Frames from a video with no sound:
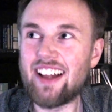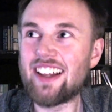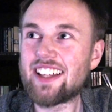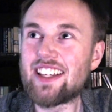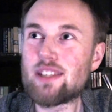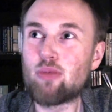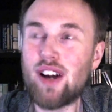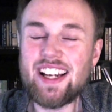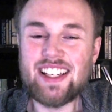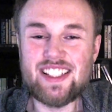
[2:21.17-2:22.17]
like this
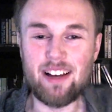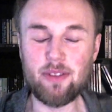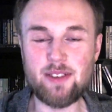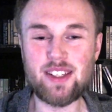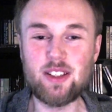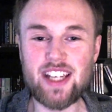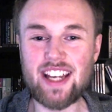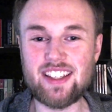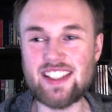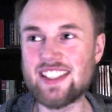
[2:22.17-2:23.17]
pride can sometimes
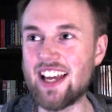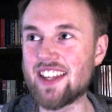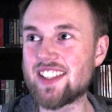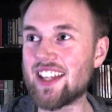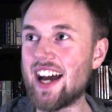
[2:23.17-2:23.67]
create this sense that